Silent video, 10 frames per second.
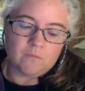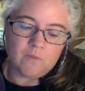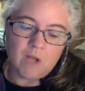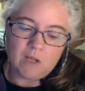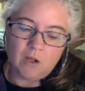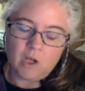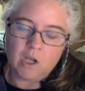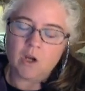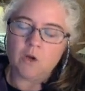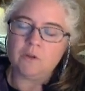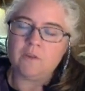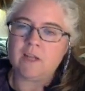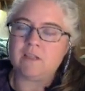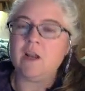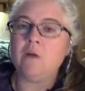not long ago that
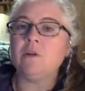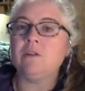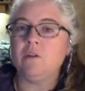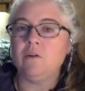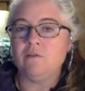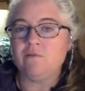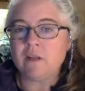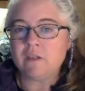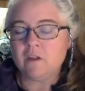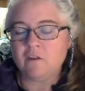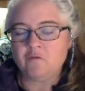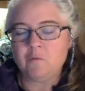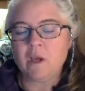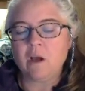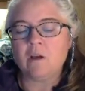that's now considered offensive
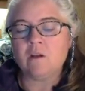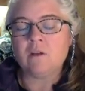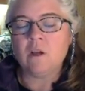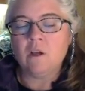because